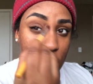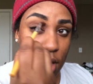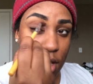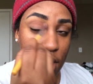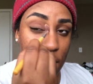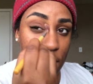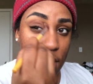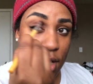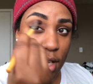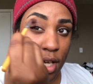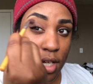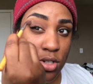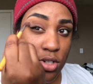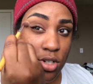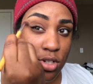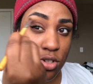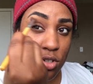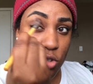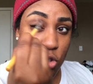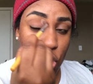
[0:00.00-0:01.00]
And I
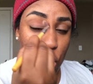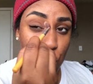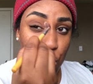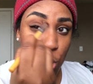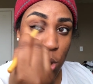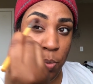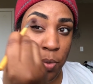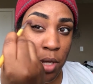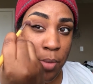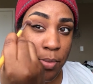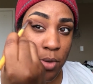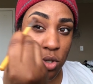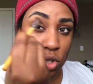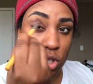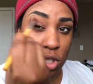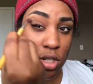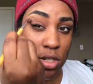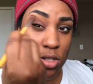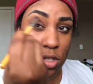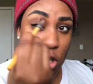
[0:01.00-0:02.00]
just use sweeping
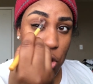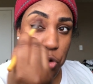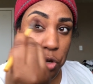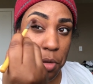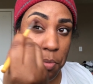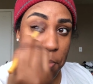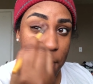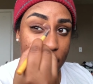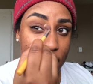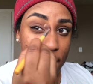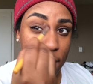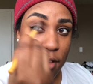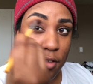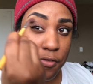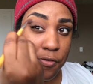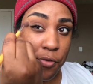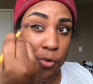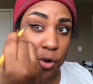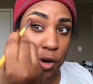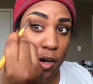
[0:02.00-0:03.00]
motions going back
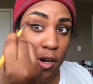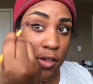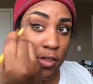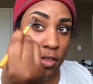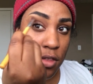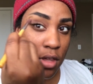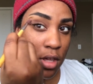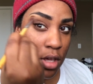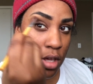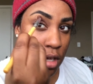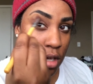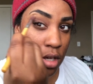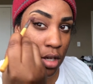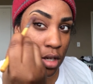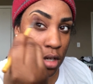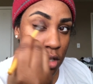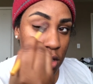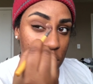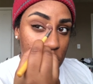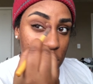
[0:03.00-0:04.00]
and forth
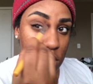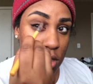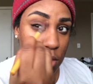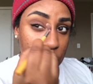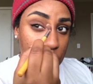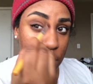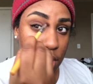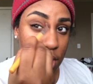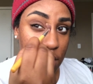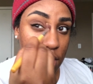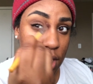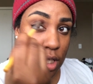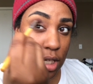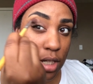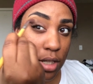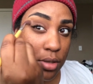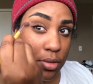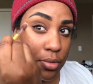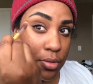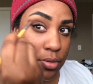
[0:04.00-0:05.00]
to blend it
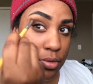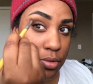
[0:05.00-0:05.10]
out.